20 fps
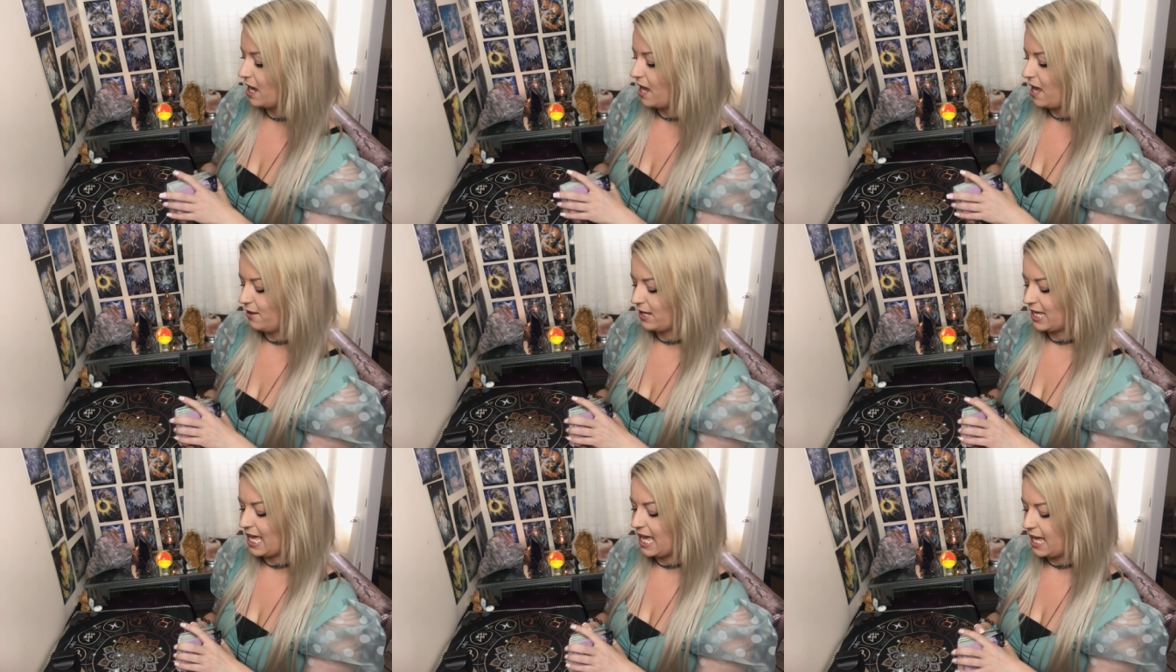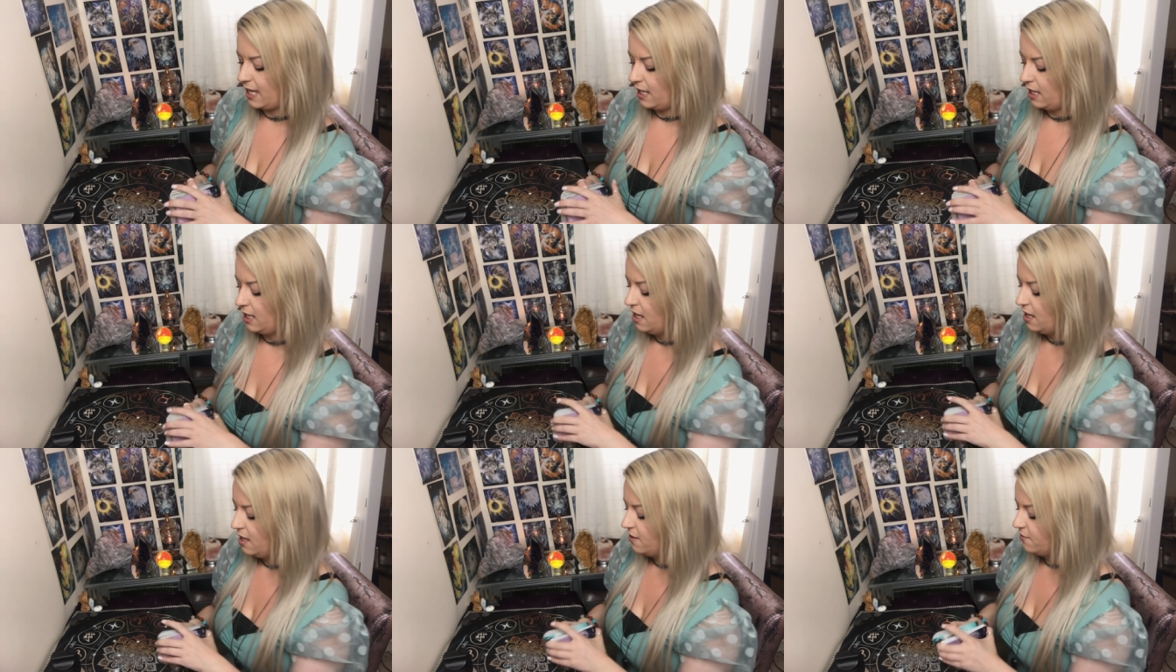Okay,
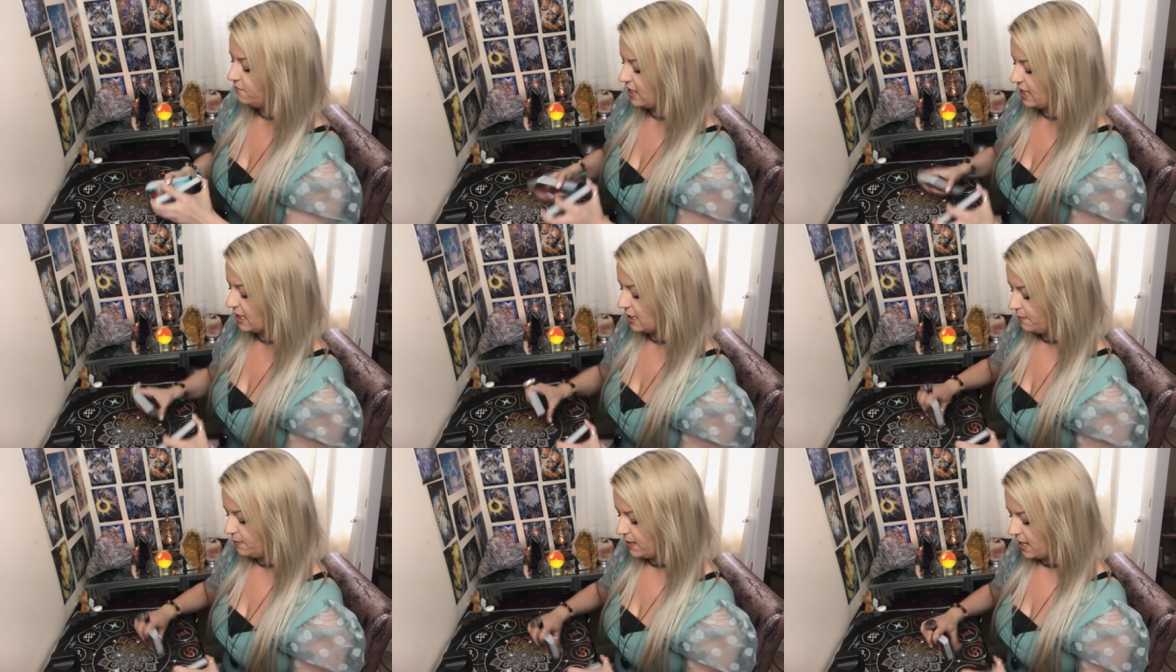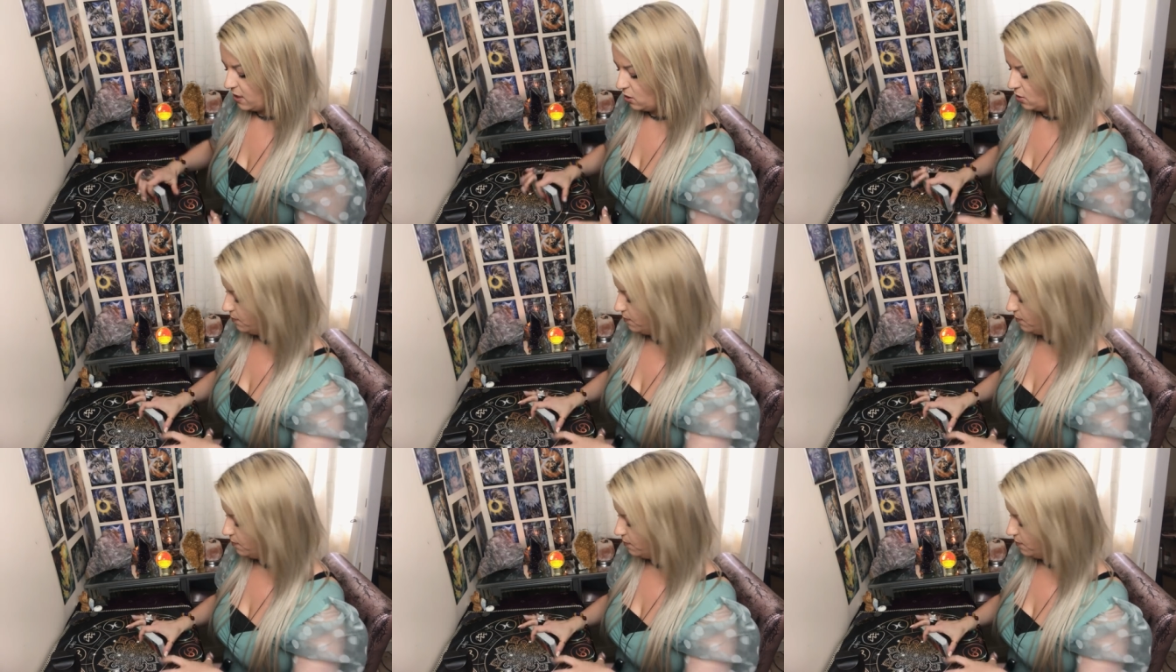think about